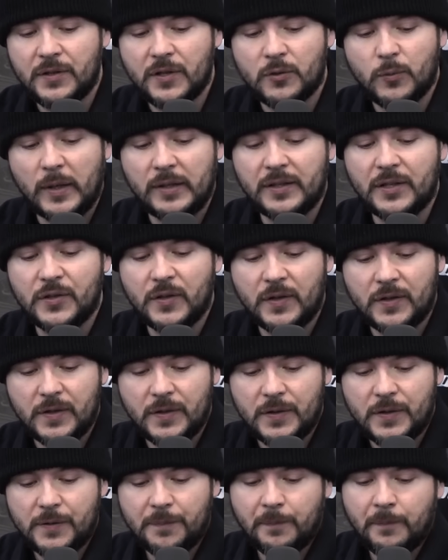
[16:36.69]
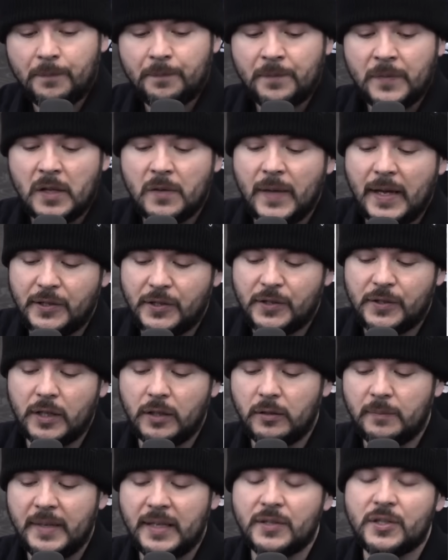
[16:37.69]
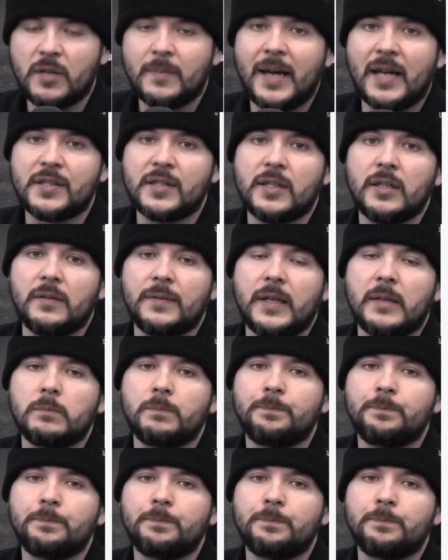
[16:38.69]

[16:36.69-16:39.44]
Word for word: Israeli citizens. That still means Hamas killed them.